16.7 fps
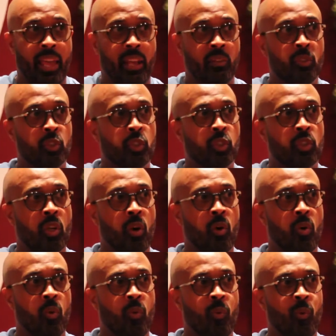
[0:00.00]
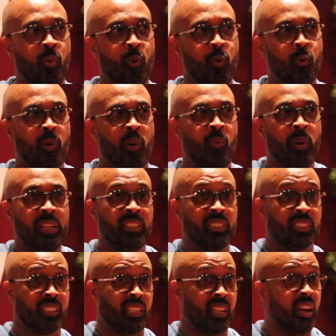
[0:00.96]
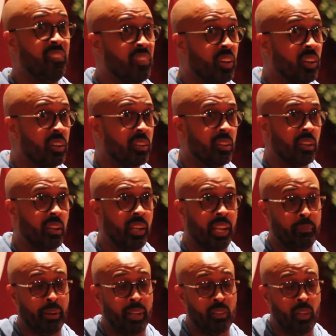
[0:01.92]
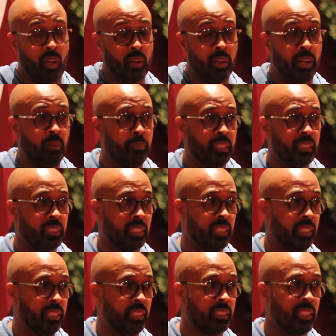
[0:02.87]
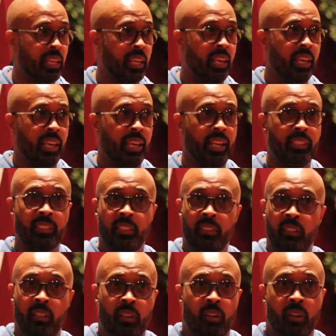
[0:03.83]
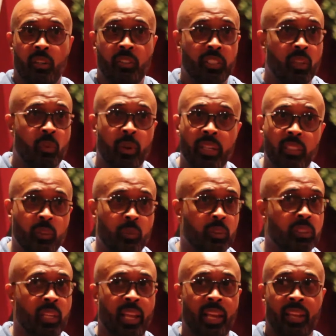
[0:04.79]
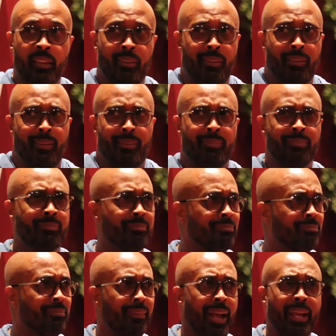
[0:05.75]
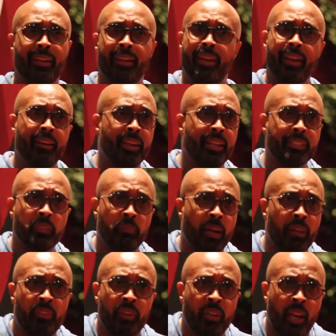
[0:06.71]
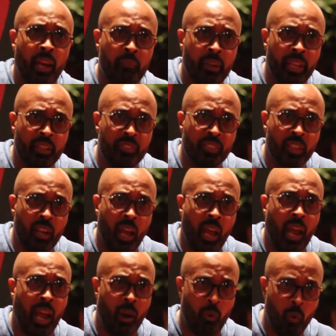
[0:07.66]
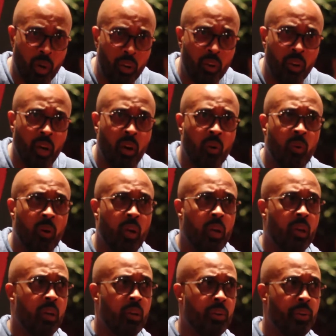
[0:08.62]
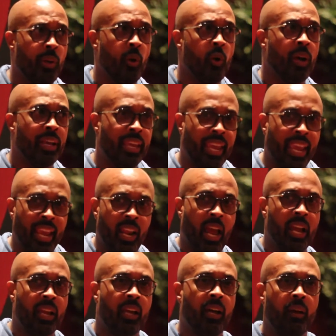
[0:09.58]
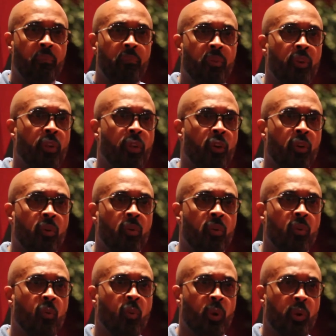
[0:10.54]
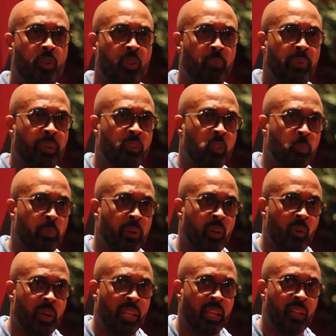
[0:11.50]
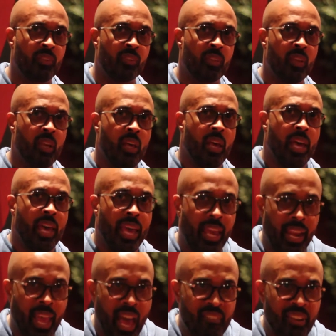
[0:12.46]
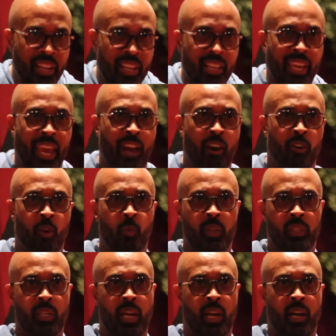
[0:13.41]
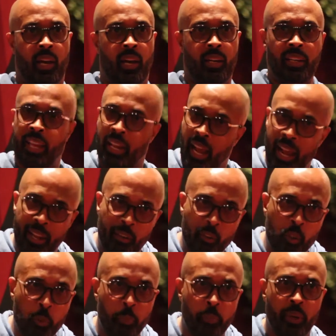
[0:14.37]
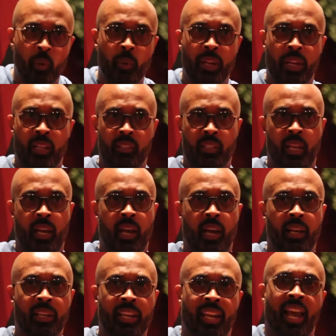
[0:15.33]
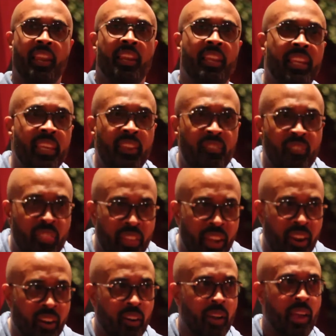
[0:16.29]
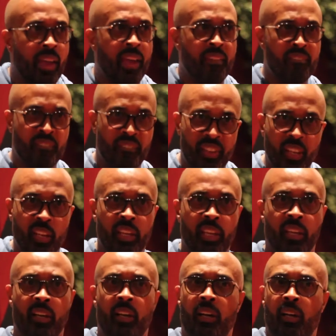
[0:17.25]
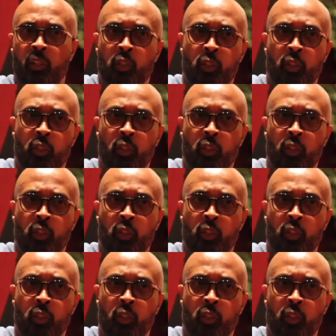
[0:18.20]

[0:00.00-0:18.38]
And so what we discovered, and my daughter helped me see this, is that, you know, her generation was like, you know, I care less about the denomination. I want to know, you know, can I come to your worship experience and have an encounter with God? Can I experience God? Can I leave there feeling a